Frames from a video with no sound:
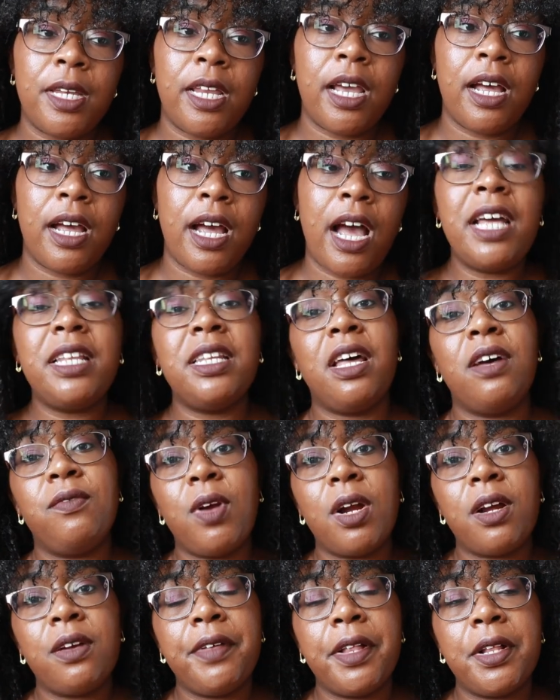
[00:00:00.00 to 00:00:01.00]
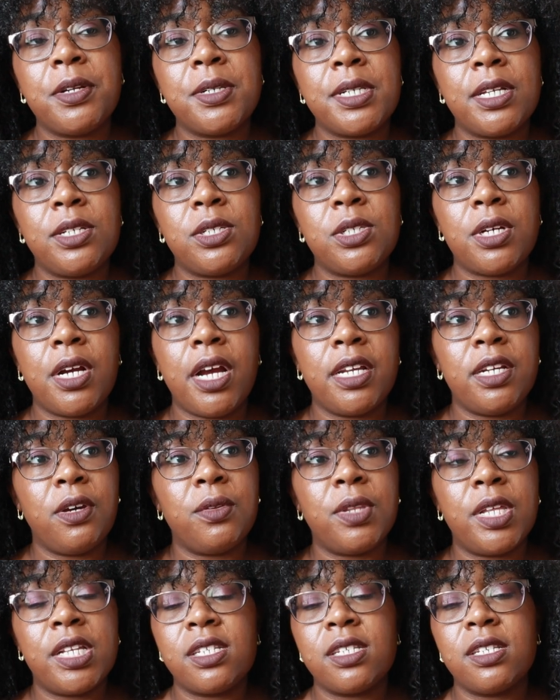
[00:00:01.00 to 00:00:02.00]
And yeah, I love Rockefeller Center. I
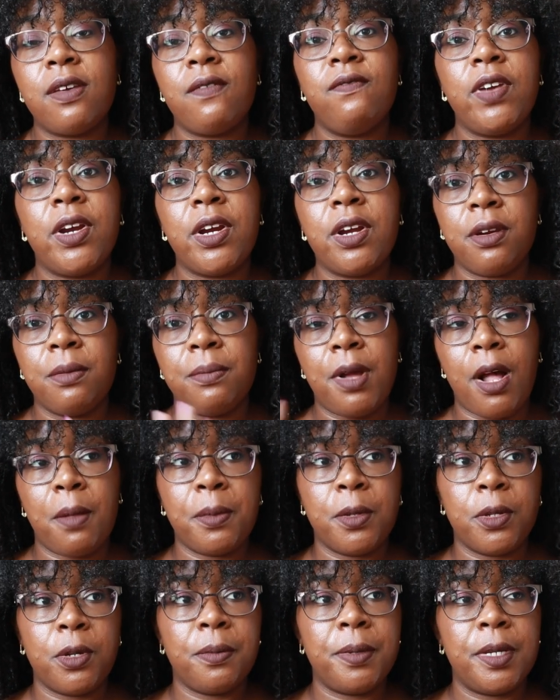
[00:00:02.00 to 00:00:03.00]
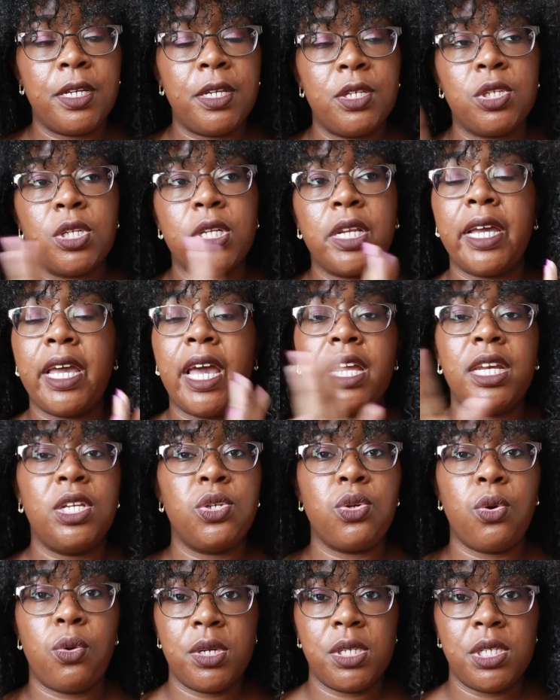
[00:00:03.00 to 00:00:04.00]
know that's a very unpopular opinion to like any
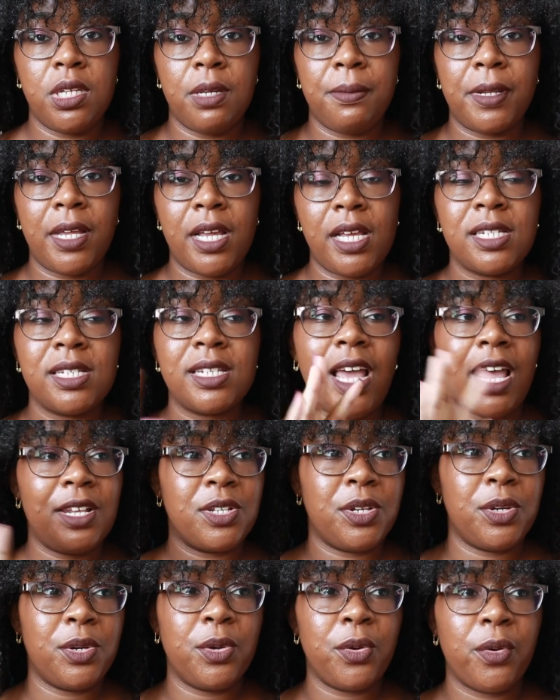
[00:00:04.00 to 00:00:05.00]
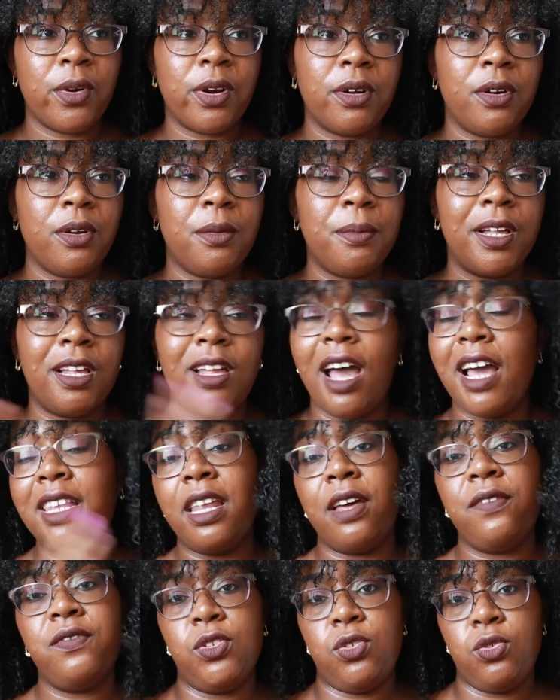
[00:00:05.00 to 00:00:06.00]
touristy place as a New Yorker, but I
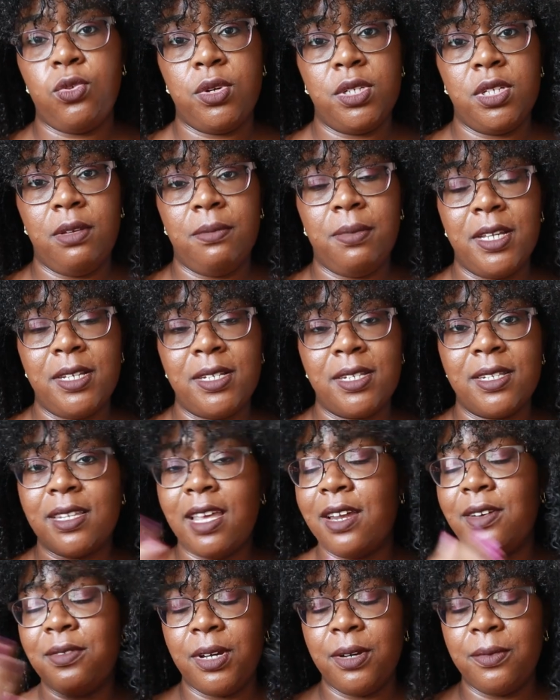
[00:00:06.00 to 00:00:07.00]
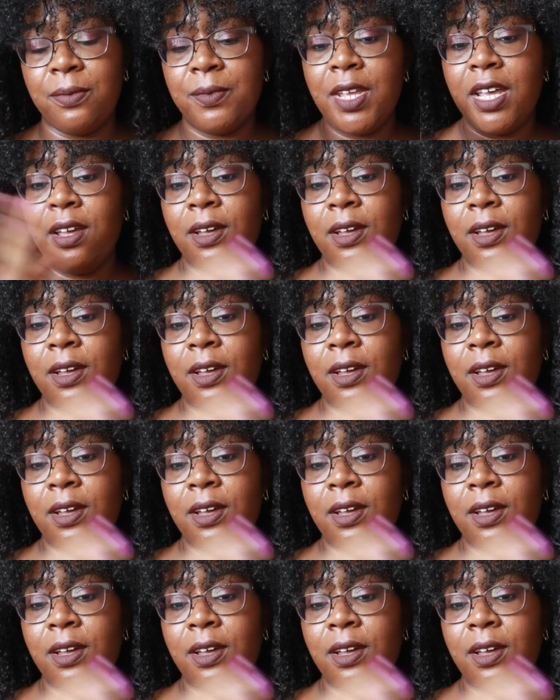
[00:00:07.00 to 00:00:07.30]
love the touristy places. I don't know.